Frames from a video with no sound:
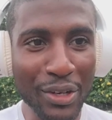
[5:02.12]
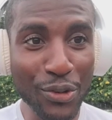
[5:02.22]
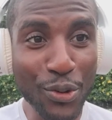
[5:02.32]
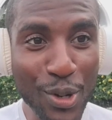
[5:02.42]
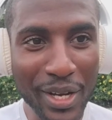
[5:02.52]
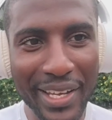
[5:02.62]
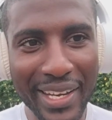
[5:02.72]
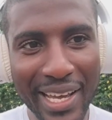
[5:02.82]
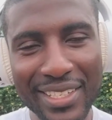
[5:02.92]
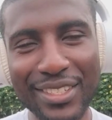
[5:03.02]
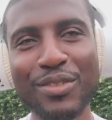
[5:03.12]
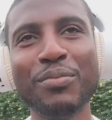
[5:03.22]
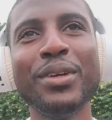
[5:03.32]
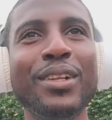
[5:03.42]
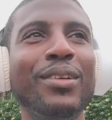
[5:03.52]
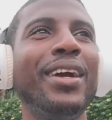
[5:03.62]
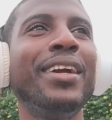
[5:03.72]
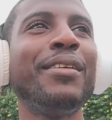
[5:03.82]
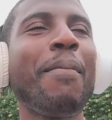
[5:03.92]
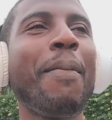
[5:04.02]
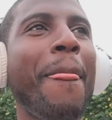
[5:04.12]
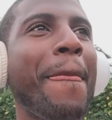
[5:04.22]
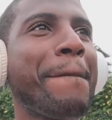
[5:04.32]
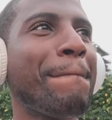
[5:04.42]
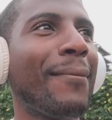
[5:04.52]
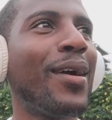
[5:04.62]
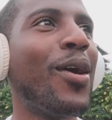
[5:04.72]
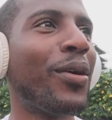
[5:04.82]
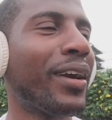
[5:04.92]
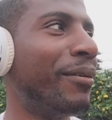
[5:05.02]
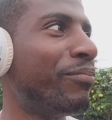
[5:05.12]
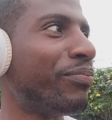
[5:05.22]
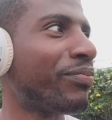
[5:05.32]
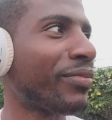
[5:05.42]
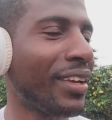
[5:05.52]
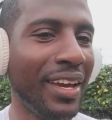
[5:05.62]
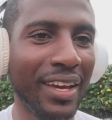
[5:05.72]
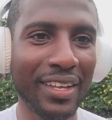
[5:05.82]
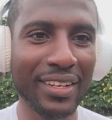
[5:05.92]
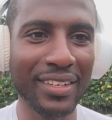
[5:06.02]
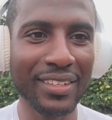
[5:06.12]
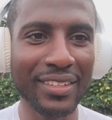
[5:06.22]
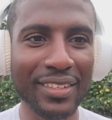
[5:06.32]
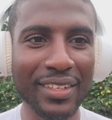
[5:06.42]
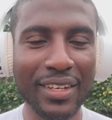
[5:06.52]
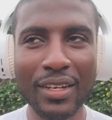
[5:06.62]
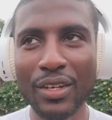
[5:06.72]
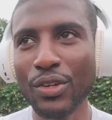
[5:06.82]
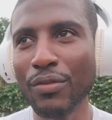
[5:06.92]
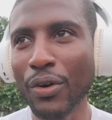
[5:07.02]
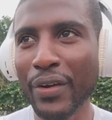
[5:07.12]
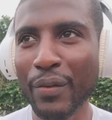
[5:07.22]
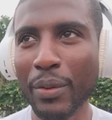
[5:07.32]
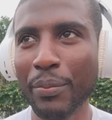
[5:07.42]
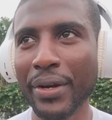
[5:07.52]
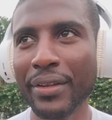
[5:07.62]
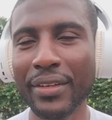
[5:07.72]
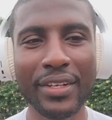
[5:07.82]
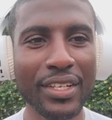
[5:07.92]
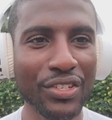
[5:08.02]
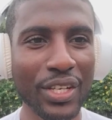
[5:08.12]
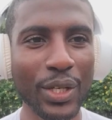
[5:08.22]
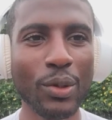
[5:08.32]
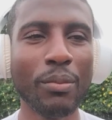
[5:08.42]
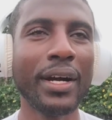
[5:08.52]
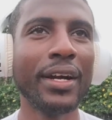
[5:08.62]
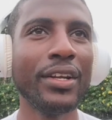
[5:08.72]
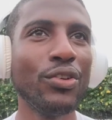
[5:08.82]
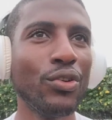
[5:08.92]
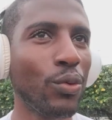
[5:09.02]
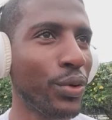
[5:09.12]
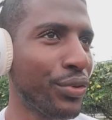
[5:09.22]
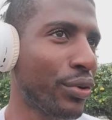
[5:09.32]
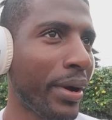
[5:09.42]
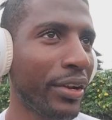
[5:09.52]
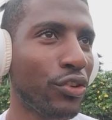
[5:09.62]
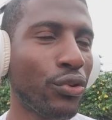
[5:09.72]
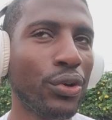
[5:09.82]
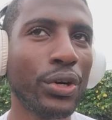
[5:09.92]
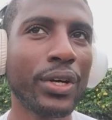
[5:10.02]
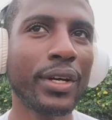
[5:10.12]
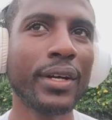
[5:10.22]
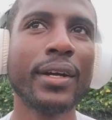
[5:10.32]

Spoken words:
to cook a nice meal, right? Okay, and you've already prepared the dish in your mind. You know what you're about to cook,